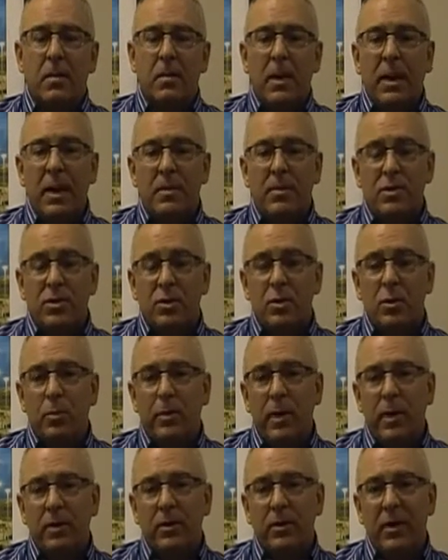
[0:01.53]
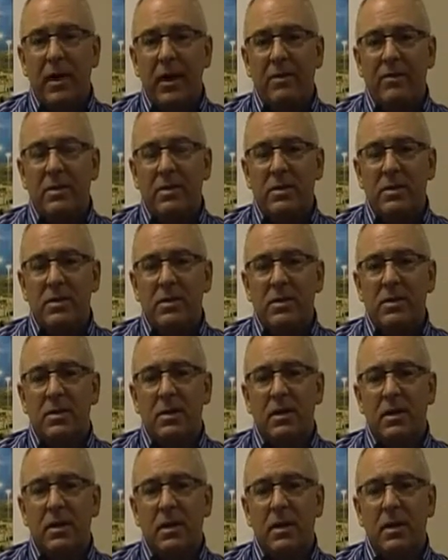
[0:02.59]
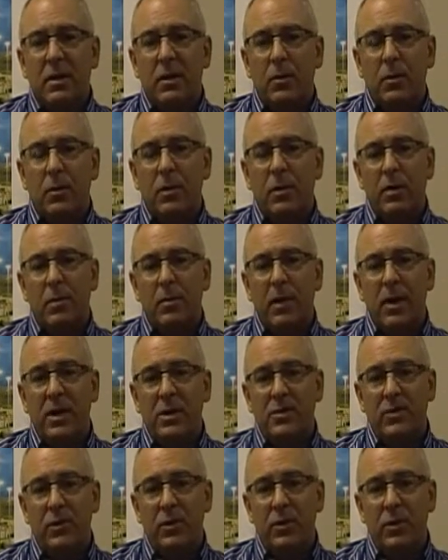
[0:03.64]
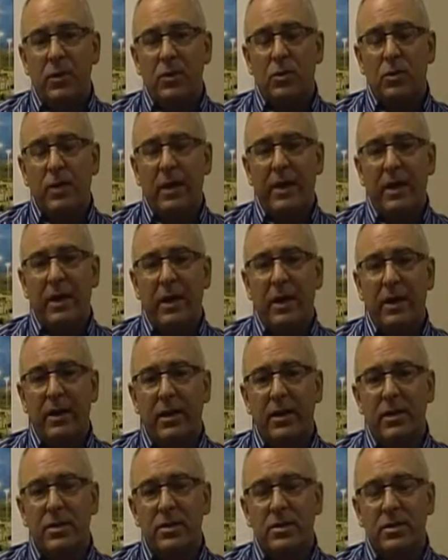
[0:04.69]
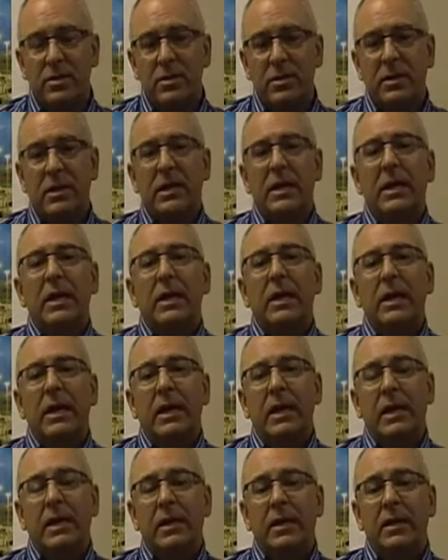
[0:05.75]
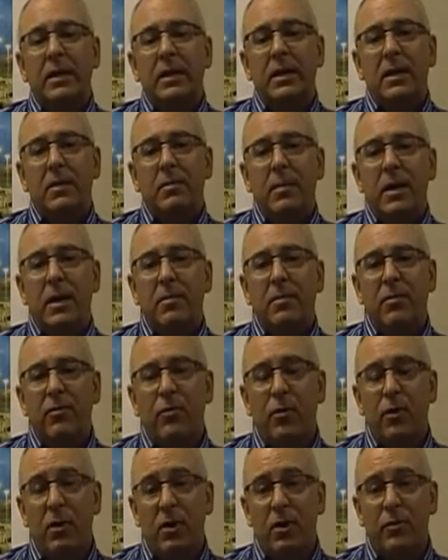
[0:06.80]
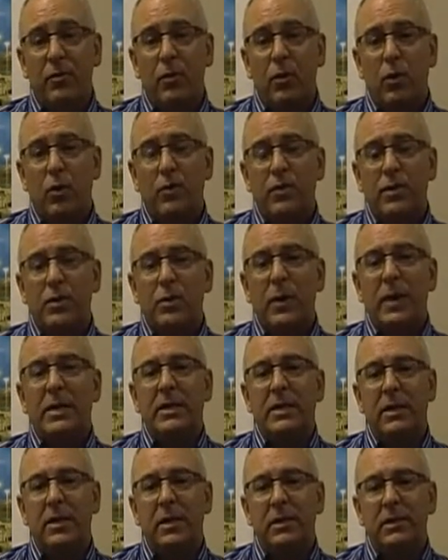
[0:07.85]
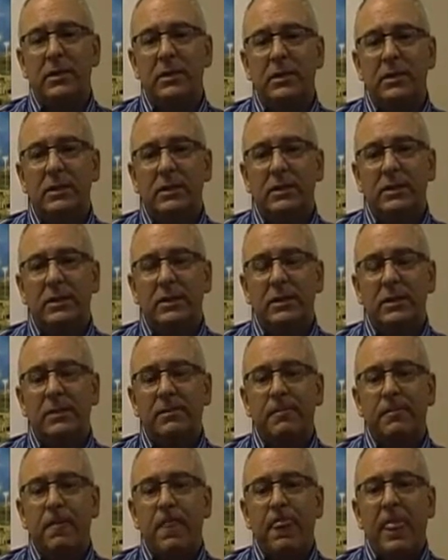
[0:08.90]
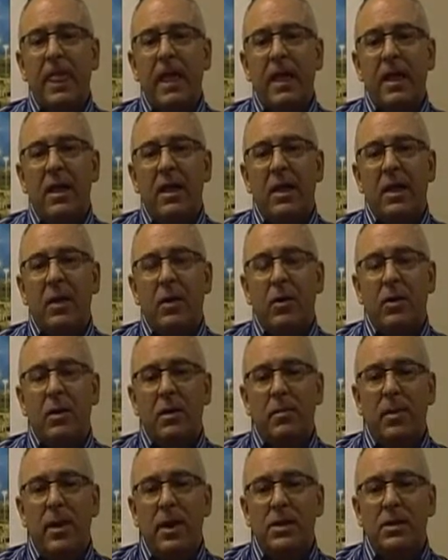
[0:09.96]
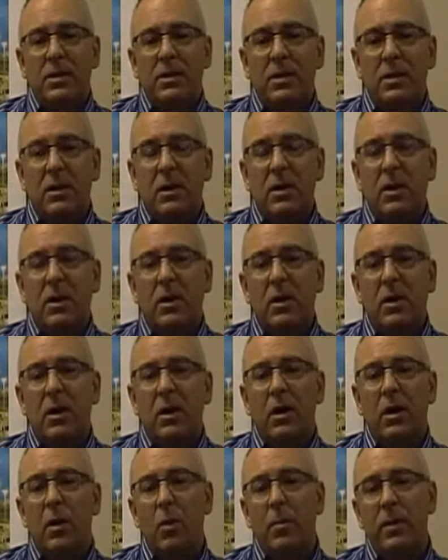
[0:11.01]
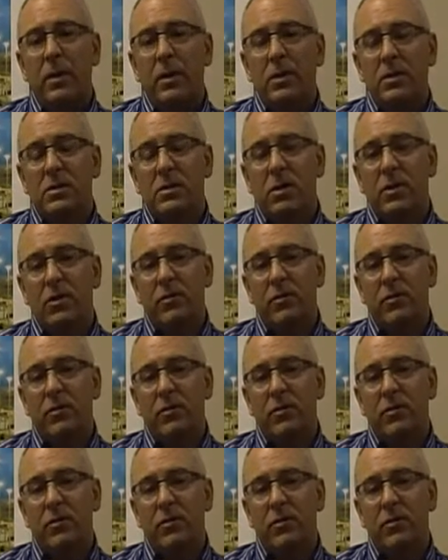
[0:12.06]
My name is Gilberto Neves, uh, with Odebrecht for twenty-nine years, in uh, Miami, Florida for over twenty years. Odebrecht uh, opened its